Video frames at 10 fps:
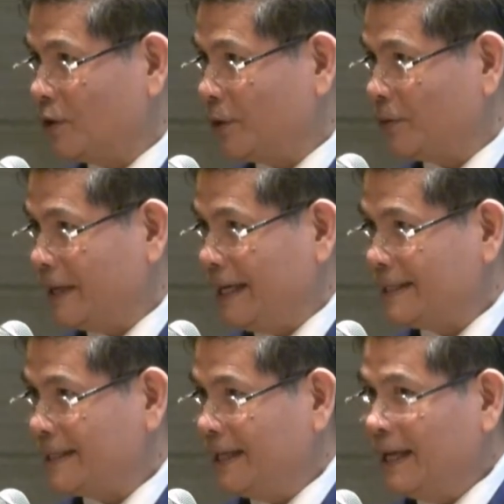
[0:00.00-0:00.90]
growth
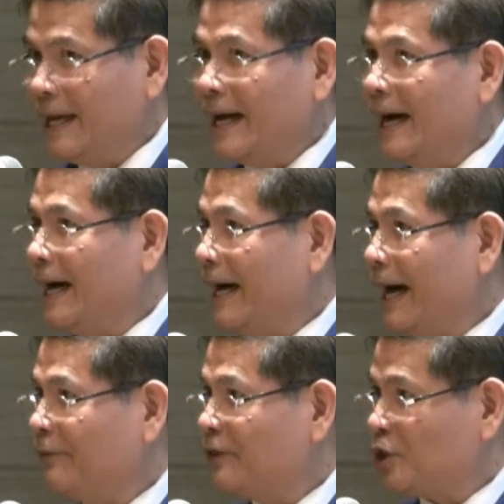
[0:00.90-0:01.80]
rates.
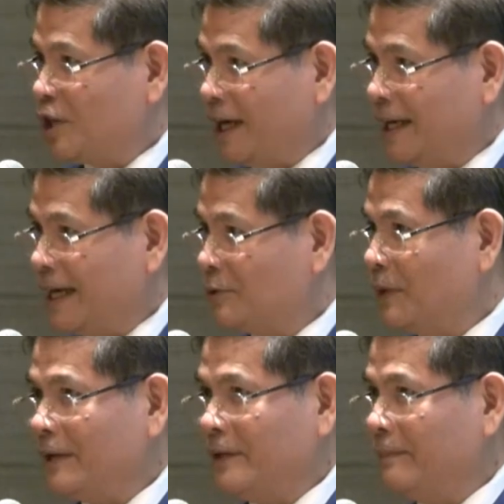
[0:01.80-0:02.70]
After China has
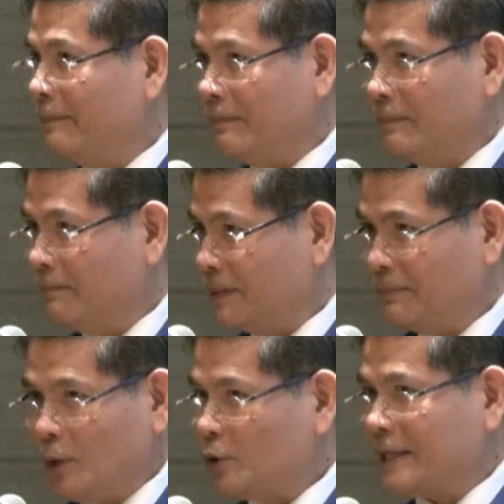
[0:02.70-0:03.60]
one of the
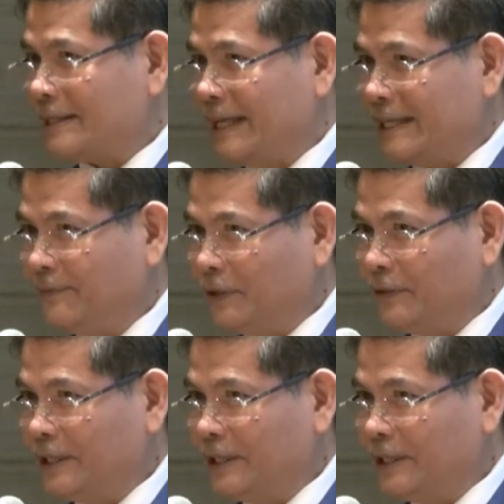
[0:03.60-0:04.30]
most successful